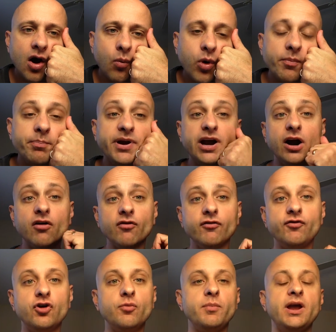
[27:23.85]
What peer
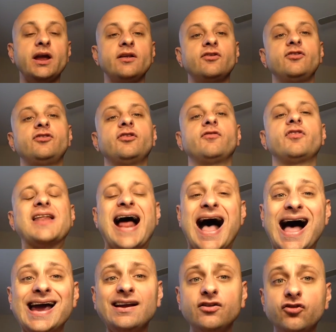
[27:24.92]
review means is that
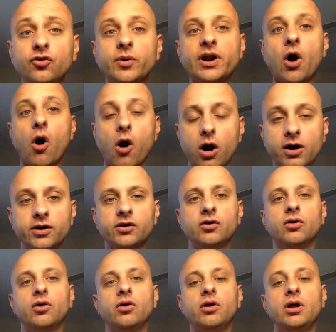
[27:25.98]
I do an
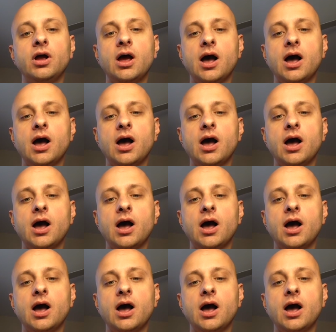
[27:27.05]
article,